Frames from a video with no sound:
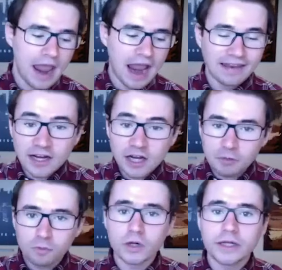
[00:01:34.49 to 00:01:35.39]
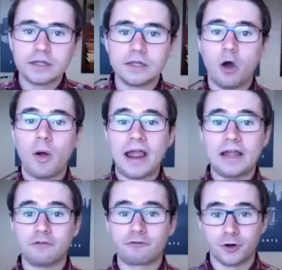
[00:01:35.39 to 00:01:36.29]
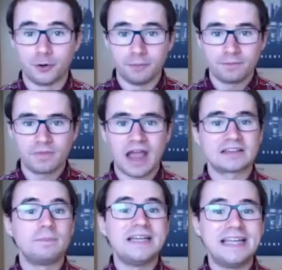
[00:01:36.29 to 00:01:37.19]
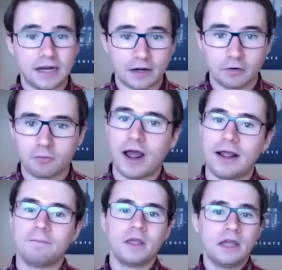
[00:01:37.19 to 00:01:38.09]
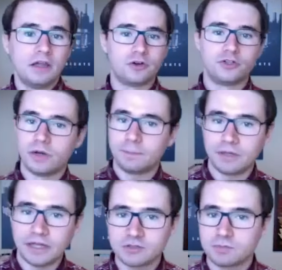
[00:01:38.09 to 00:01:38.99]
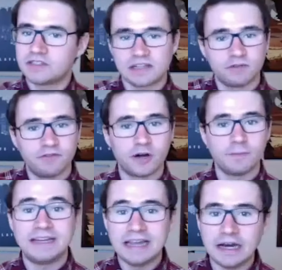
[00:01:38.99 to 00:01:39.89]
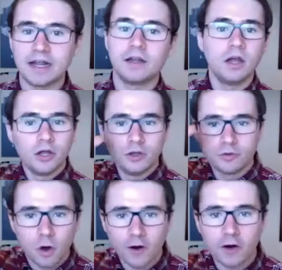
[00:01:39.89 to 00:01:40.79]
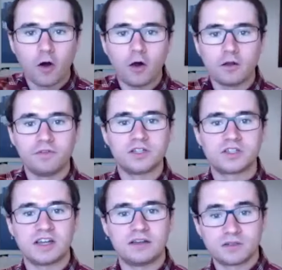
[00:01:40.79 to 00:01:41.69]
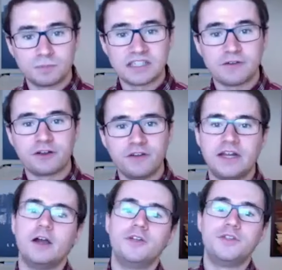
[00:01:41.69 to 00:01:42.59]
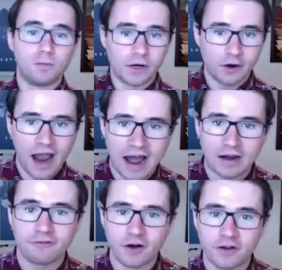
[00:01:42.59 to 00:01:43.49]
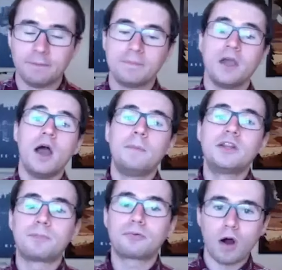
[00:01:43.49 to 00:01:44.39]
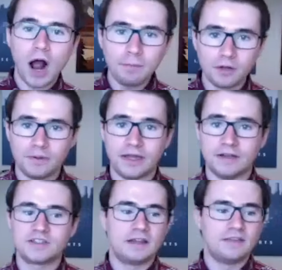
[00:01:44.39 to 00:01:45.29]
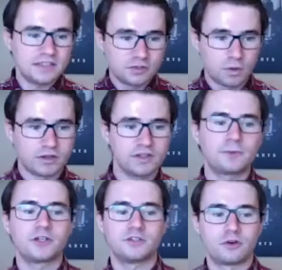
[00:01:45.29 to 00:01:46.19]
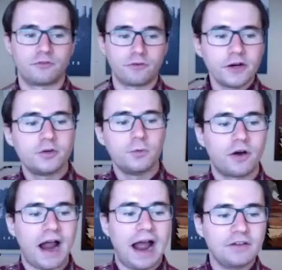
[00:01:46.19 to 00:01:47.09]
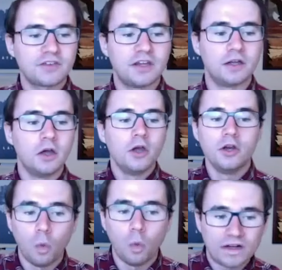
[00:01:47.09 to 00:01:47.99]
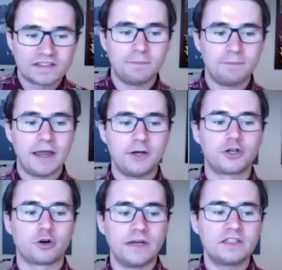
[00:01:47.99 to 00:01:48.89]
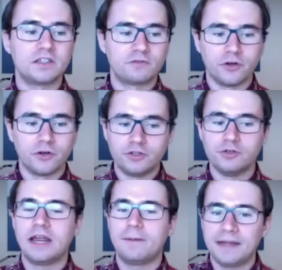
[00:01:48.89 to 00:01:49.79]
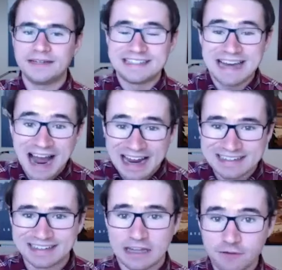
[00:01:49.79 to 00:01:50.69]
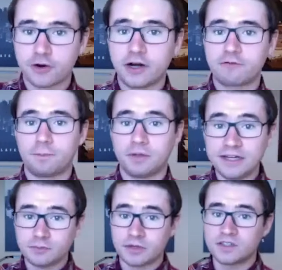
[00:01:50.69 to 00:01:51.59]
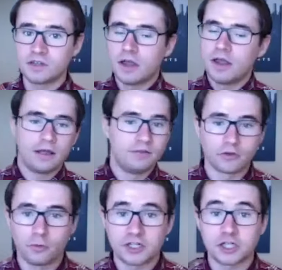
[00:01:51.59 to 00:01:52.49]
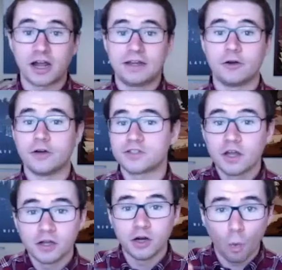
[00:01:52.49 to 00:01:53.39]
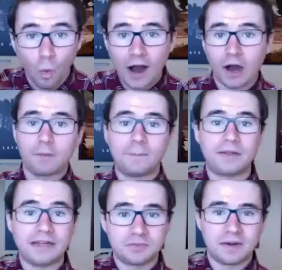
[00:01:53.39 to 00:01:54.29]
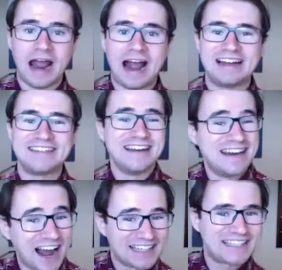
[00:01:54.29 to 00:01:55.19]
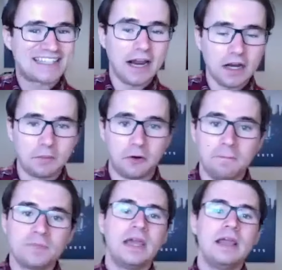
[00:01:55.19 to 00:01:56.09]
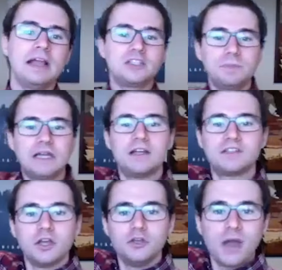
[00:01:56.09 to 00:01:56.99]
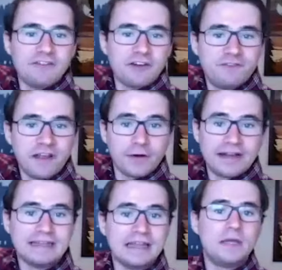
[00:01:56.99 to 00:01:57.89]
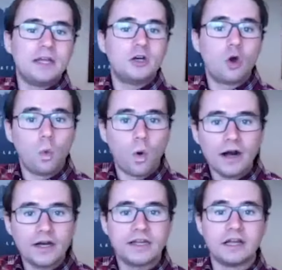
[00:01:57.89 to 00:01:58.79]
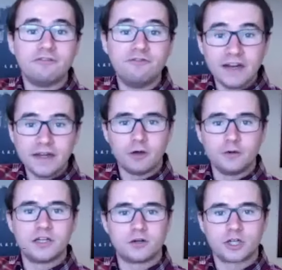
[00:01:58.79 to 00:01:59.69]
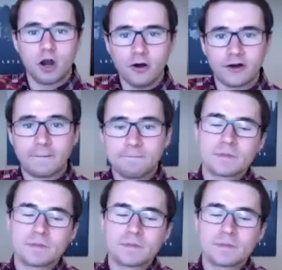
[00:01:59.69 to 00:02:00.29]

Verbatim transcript: And that could be really low-hanging fruit at the beginning, right? If you're doing placements at the very beginning, you target all of these specific videos, you run your ad in front of them. But the problem is, and this is what this person's referring to when they're asking, you know, what's the major reason for YouTube campaigns not delivering for placements? And the other question I hear is, you know, why are my placement ads not scalable? It's because you have a very limited quantity of videos that you're targeting.